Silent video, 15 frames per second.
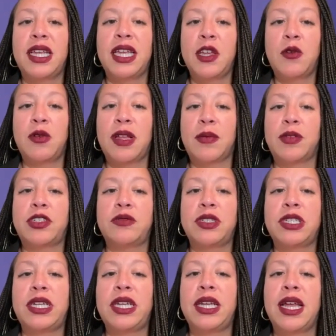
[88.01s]
equal
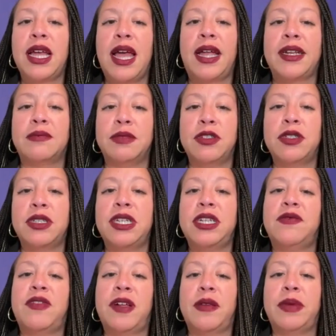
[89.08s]
opportunity, and community
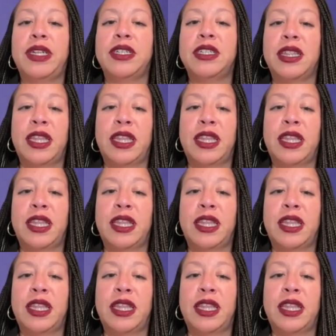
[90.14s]
development